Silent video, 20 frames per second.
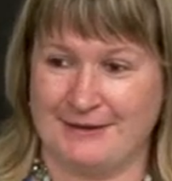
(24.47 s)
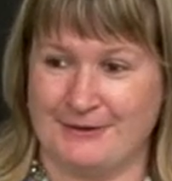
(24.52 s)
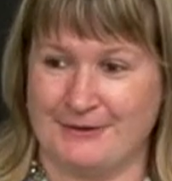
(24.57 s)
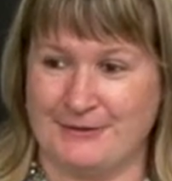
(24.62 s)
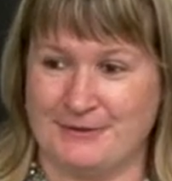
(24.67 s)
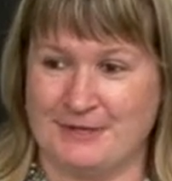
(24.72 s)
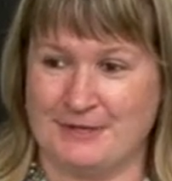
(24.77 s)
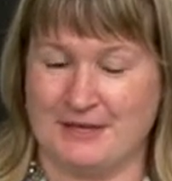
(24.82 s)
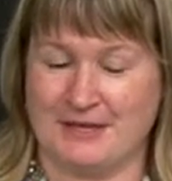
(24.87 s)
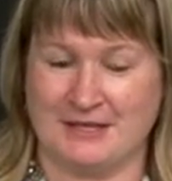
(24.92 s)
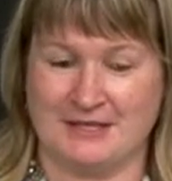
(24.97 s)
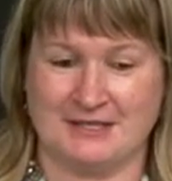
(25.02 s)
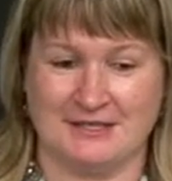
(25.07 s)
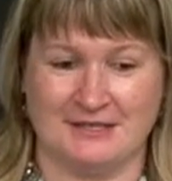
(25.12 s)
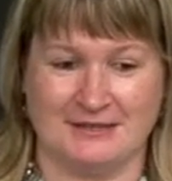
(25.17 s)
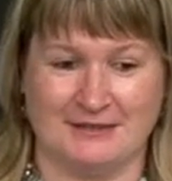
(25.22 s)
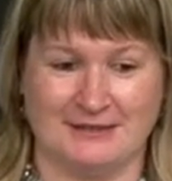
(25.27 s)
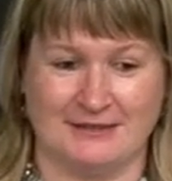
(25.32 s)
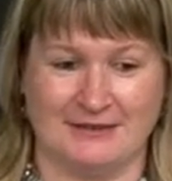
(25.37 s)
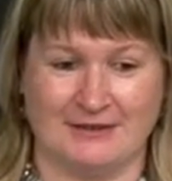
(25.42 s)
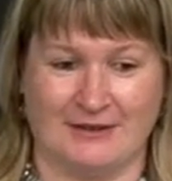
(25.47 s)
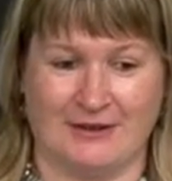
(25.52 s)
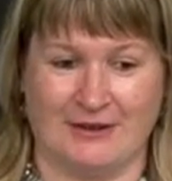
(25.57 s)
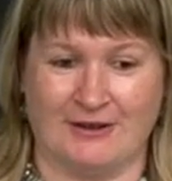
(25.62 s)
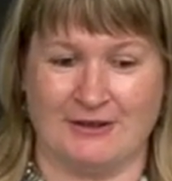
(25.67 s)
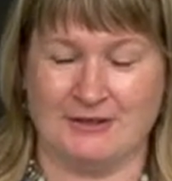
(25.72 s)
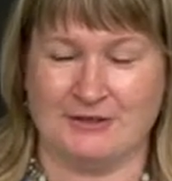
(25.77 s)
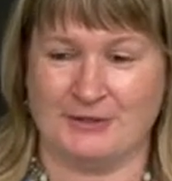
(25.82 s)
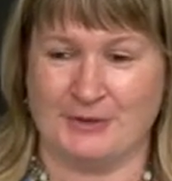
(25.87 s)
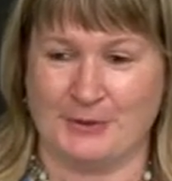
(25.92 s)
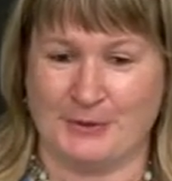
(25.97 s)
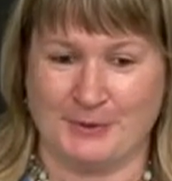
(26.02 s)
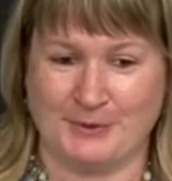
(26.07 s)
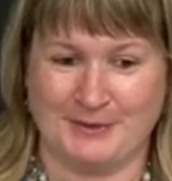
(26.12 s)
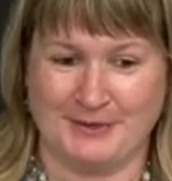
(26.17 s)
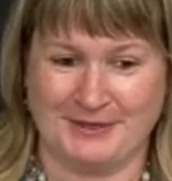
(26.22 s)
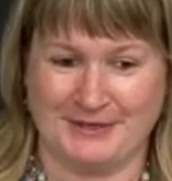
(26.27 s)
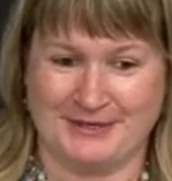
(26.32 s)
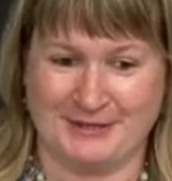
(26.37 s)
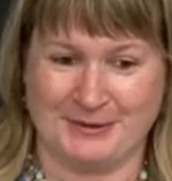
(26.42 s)
who's a legend all his
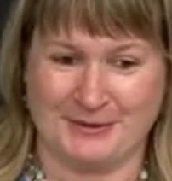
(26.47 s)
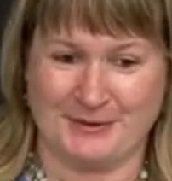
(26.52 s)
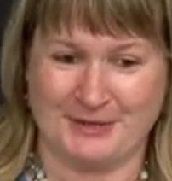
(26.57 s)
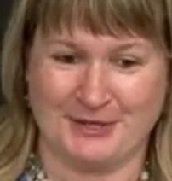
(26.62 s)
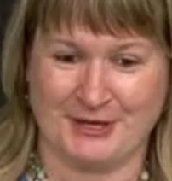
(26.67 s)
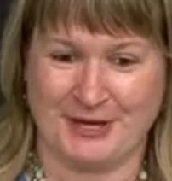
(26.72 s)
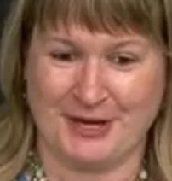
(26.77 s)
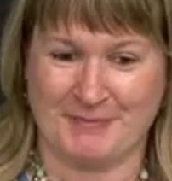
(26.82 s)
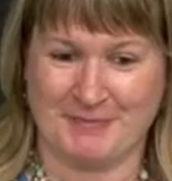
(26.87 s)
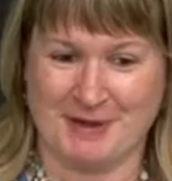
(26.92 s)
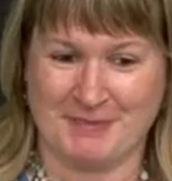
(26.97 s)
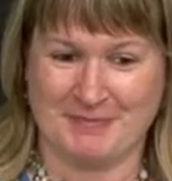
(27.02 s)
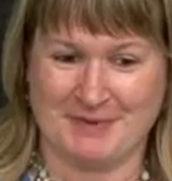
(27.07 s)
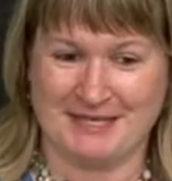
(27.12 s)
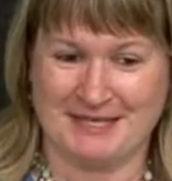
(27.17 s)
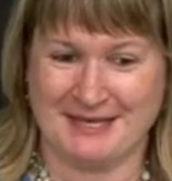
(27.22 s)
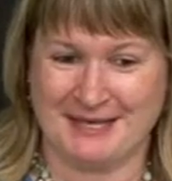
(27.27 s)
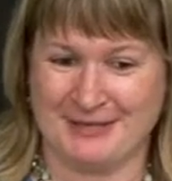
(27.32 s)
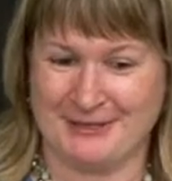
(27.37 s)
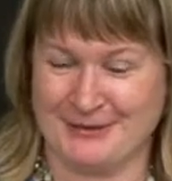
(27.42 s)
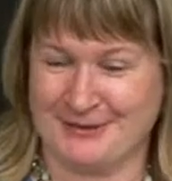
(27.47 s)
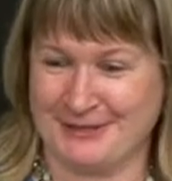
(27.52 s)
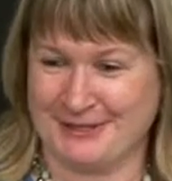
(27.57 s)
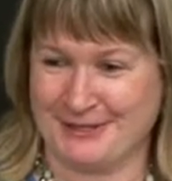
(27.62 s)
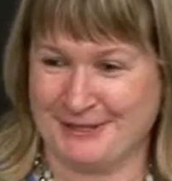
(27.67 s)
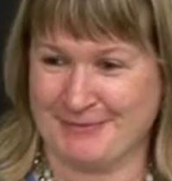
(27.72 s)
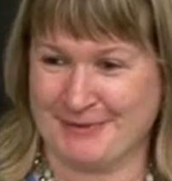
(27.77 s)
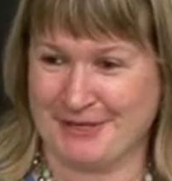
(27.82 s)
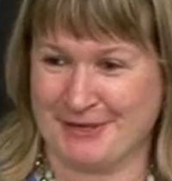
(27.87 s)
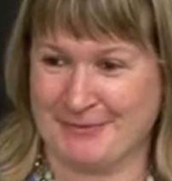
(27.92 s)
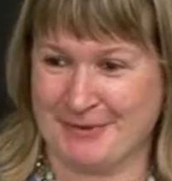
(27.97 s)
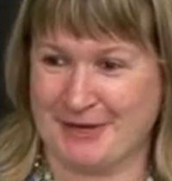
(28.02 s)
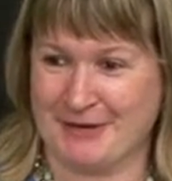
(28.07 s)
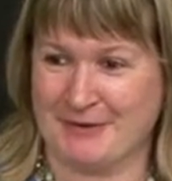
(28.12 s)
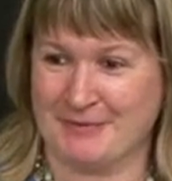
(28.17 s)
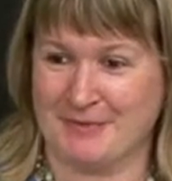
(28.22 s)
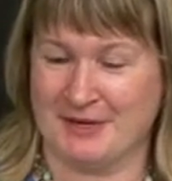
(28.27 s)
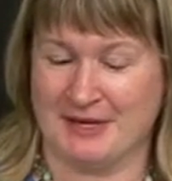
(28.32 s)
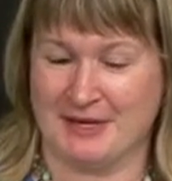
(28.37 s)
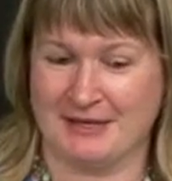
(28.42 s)
own, is going to come up and tell you a little bit
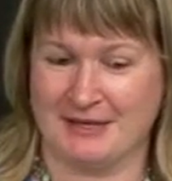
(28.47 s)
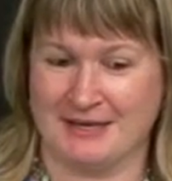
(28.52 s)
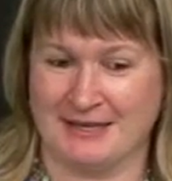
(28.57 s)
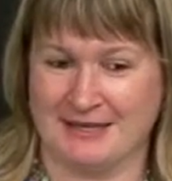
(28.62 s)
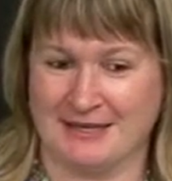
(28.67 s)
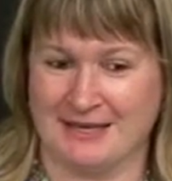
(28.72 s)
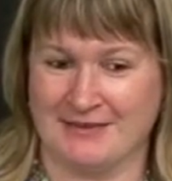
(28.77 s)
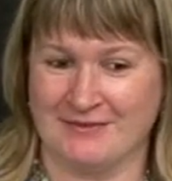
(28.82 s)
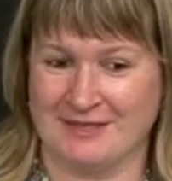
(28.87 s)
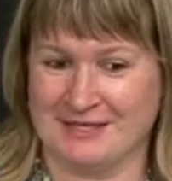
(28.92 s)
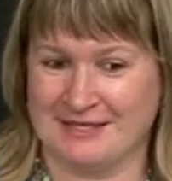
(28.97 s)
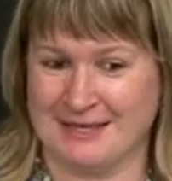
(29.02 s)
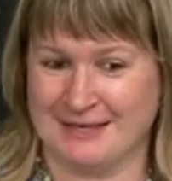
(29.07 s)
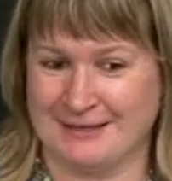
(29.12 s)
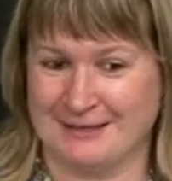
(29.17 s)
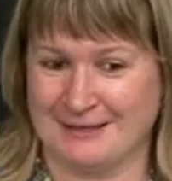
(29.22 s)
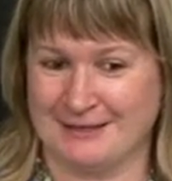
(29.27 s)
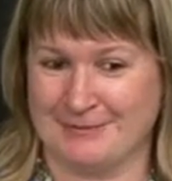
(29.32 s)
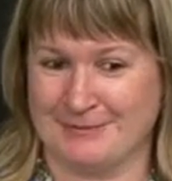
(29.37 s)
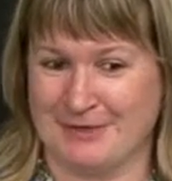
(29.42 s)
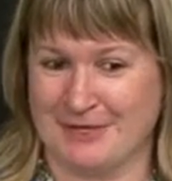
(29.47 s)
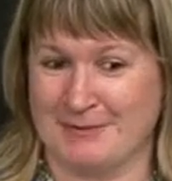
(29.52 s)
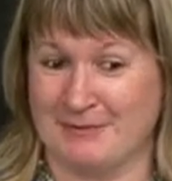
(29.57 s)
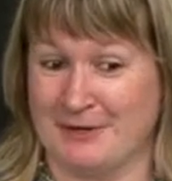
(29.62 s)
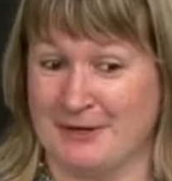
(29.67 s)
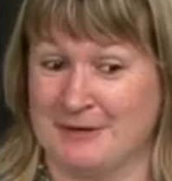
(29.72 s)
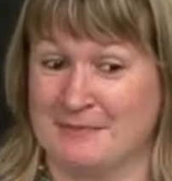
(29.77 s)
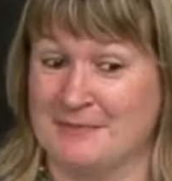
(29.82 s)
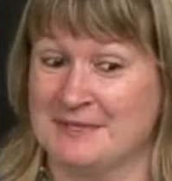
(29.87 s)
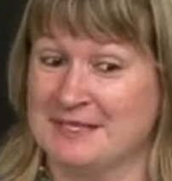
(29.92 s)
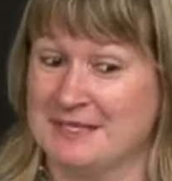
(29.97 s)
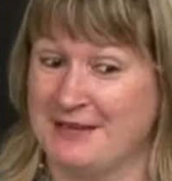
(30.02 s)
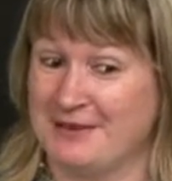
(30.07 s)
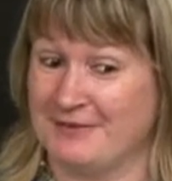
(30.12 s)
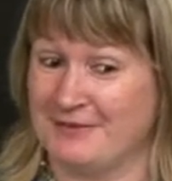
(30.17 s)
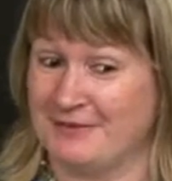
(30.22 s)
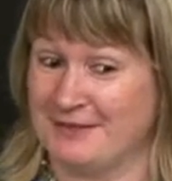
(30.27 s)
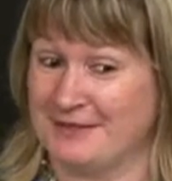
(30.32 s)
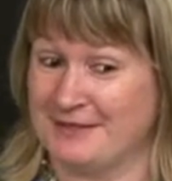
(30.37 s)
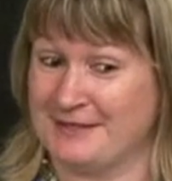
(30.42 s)
about him, and I'll let Kevin say a little bit about
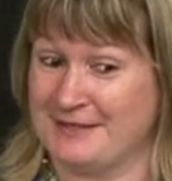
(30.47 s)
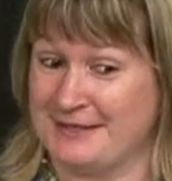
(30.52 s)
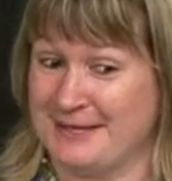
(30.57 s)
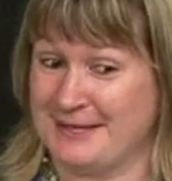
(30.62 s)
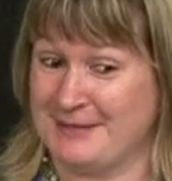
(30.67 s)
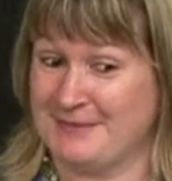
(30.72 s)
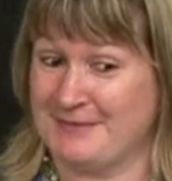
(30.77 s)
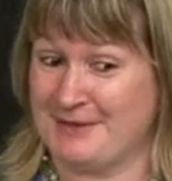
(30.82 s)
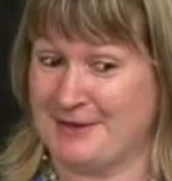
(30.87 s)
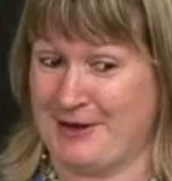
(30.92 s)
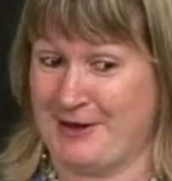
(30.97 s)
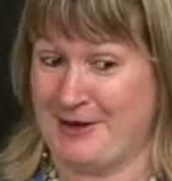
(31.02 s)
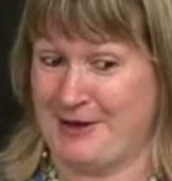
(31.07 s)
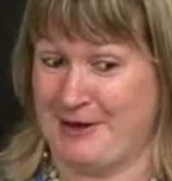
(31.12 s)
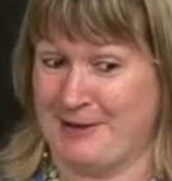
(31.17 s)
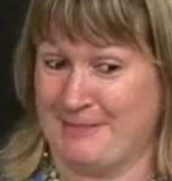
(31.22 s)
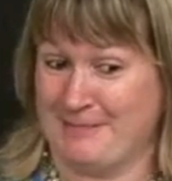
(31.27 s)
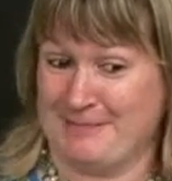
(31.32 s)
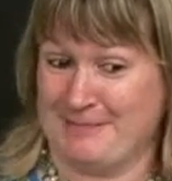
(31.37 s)
himself at the same time.